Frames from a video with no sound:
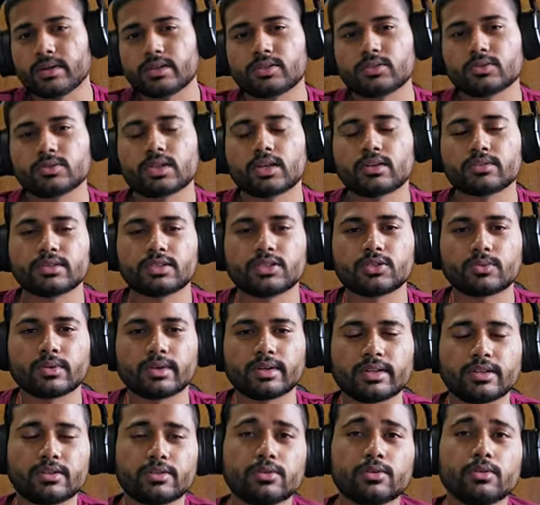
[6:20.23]

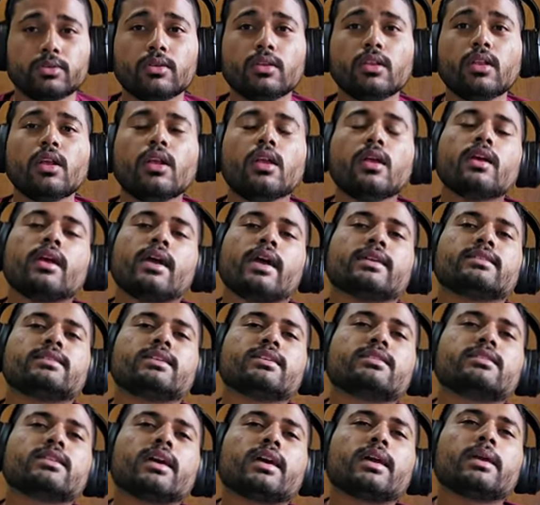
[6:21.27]
2022, at
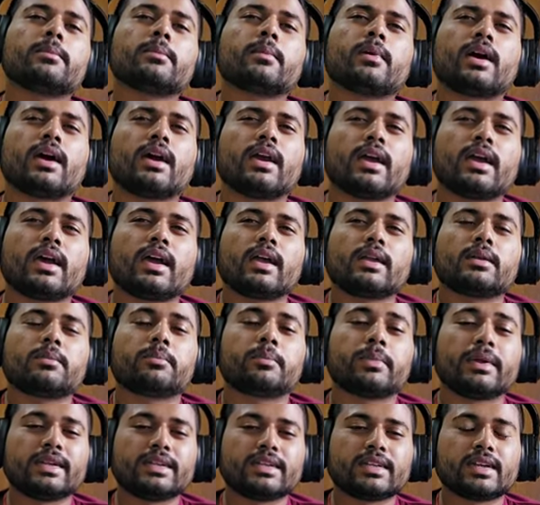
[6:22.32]
that time I had
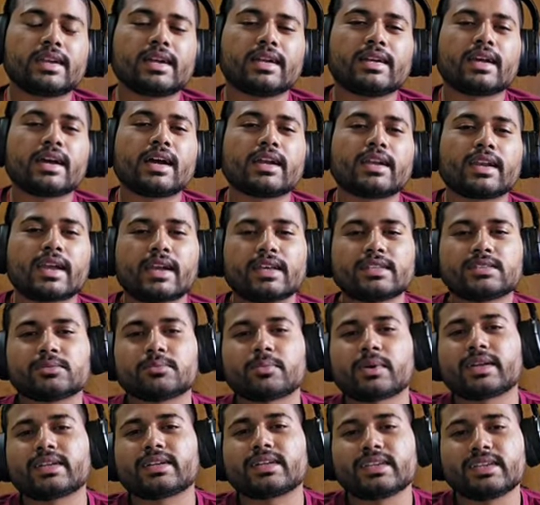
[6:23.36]
Peter Haddad as
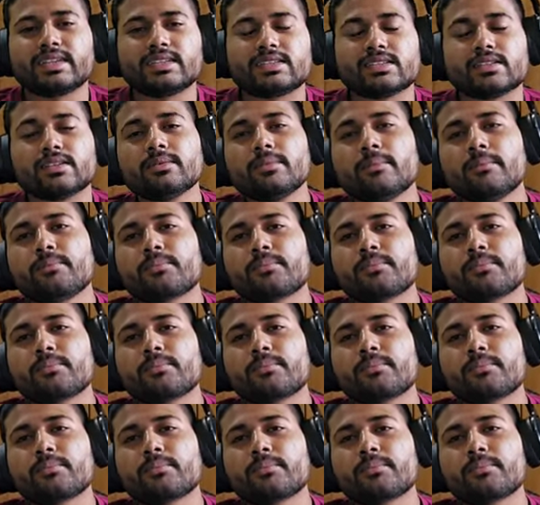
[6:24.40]
my teacher,